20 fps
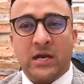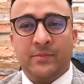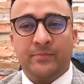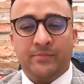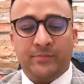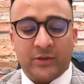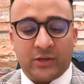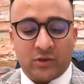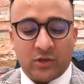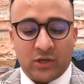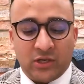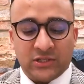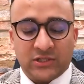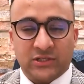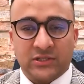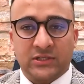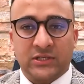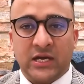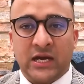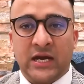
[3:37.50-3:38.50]

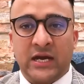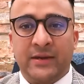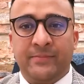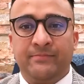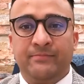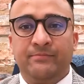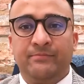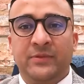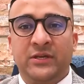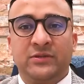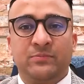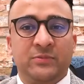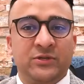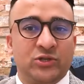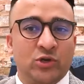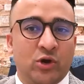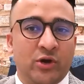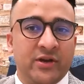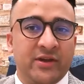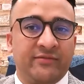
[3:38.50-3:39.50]
because
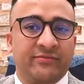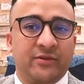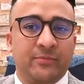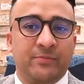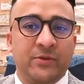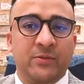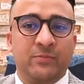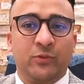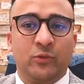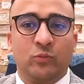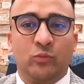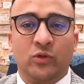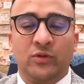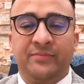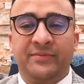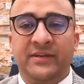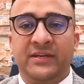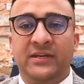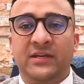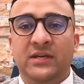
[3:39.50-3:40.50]
majority of the people will
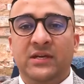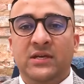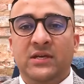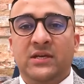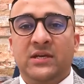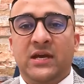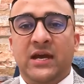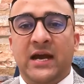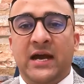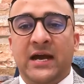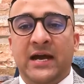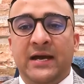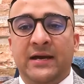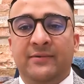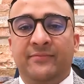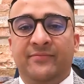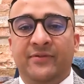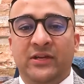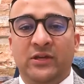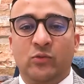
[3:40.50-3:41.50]
be
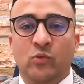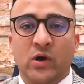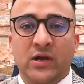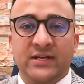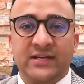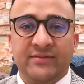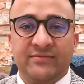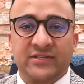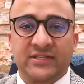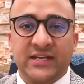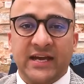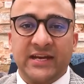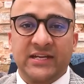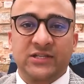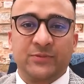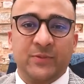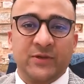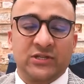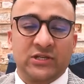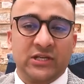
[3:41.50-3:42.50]
feeling quite devastated,
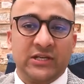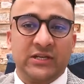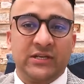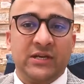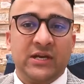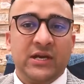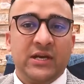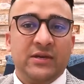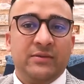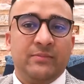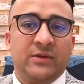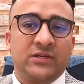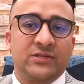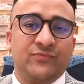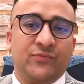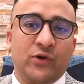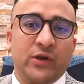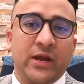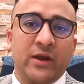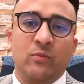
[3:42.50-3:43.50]
especially because
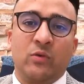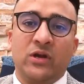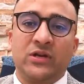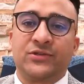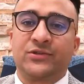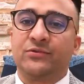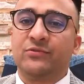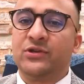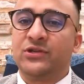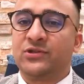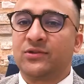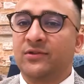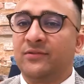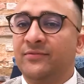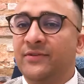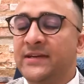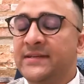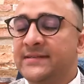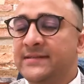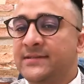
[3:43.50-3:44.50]
491 is a regional
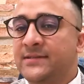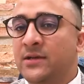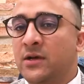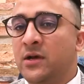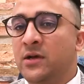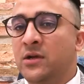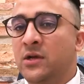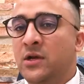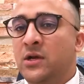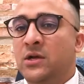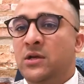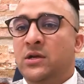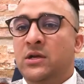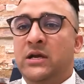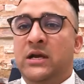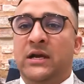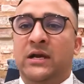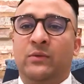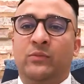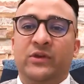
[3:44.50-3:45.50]
visa. So
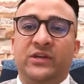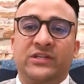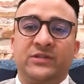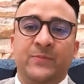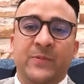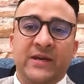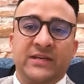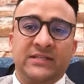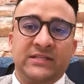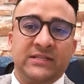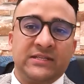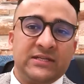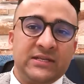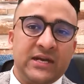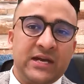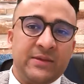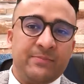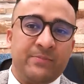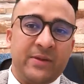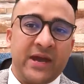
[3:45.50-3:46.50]
we're expecting
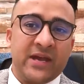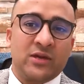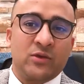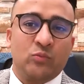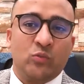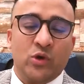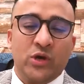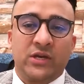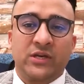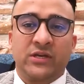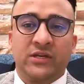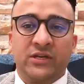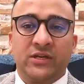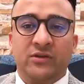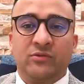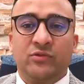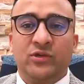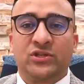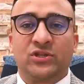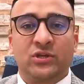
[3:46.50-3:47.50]
a baker working in the
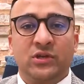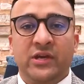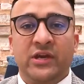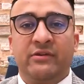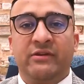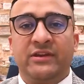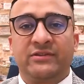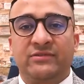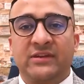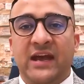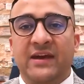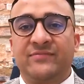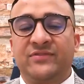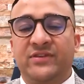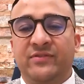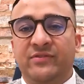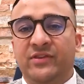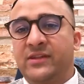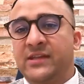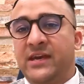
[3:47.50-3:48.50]
regional area to have
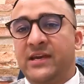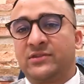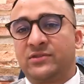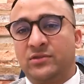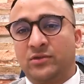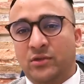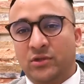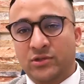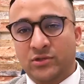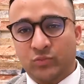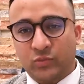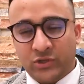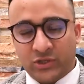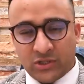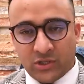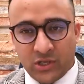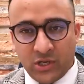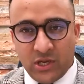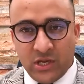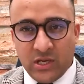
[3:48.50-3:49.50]
$70,000,
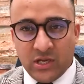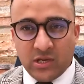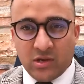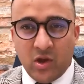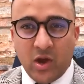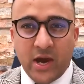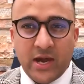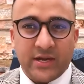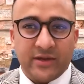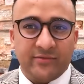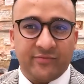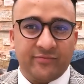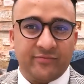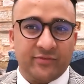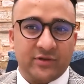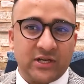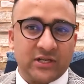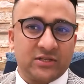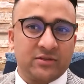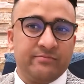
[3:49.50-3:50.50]
which kind of
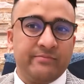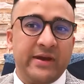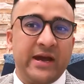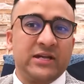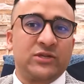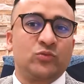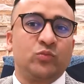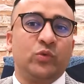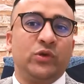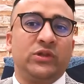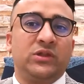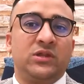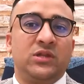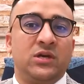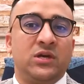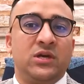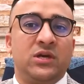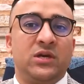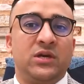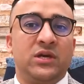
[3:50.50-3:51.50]
doesn't match with
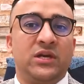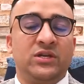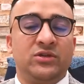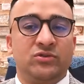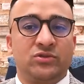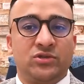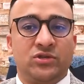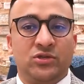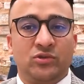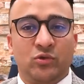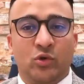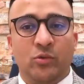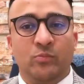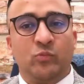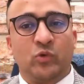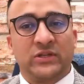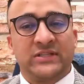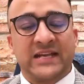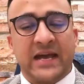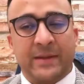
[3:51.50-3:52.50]
the industry norm.
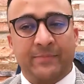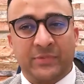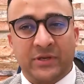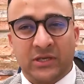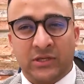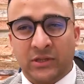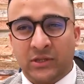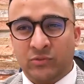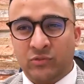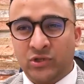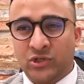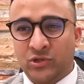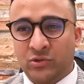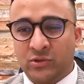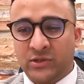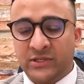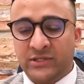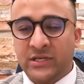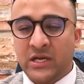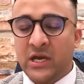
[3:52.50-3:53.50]
What's happening in the regional
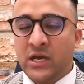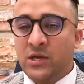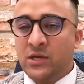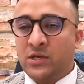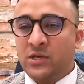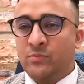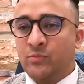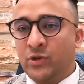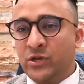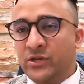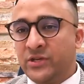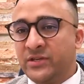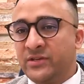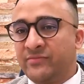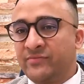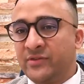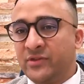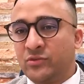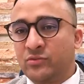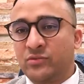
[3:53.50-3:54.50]
is completely
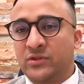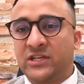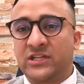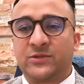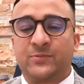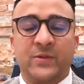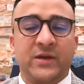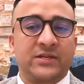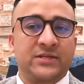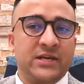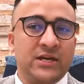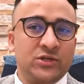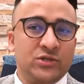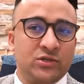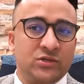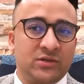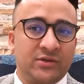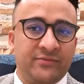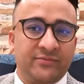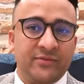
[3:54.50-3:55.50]
different to the
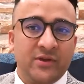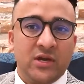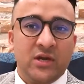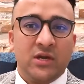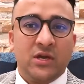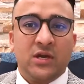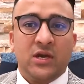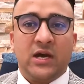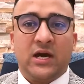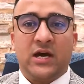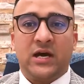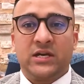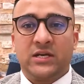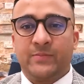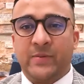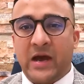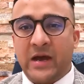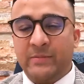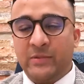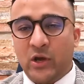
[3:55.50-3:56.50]
expectation of
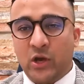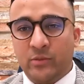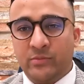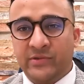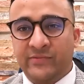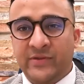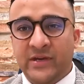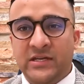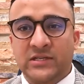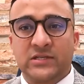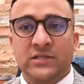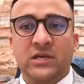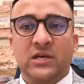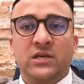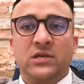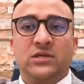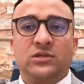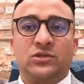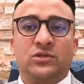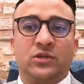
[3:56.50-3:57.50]
Department of Home Affairs.
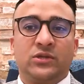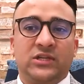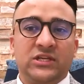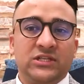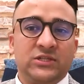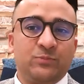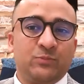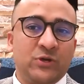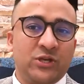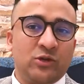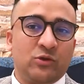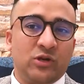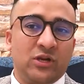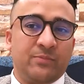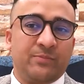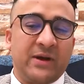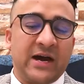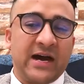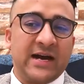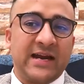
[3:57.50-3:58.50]
So this particular
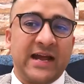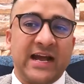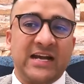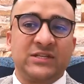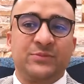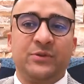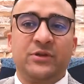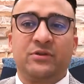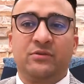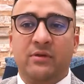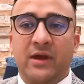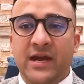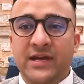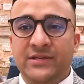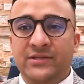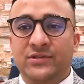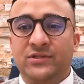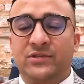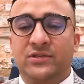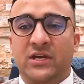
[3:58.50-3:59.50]
part has been raised